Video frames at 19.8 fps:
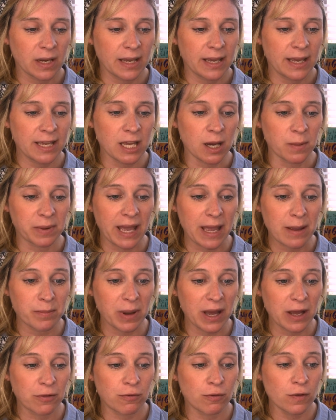Hiccup came
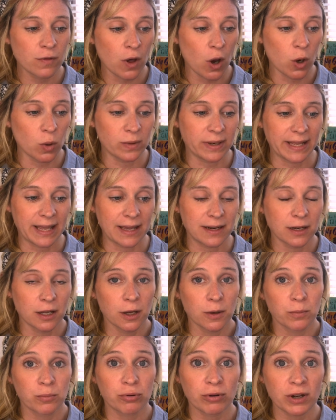back through the hole
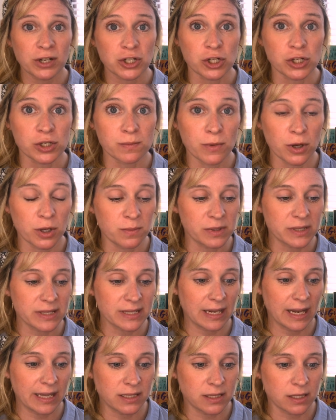again, precious
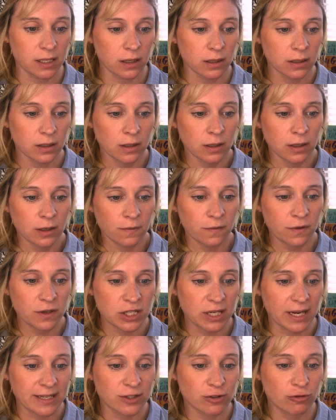moments later.
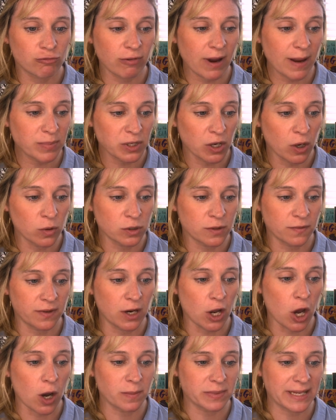Fishlegs grabbed hold of an
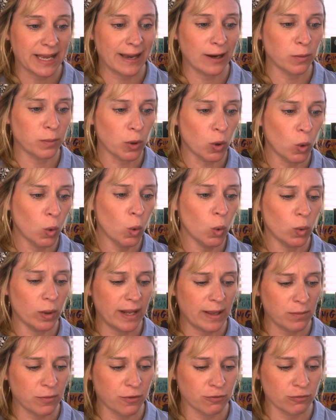arm to help haul
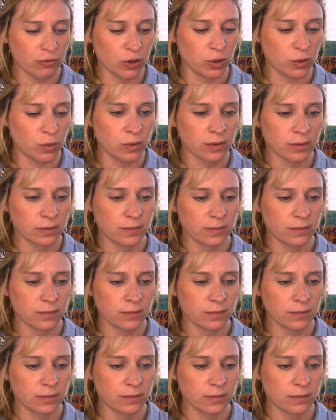him through.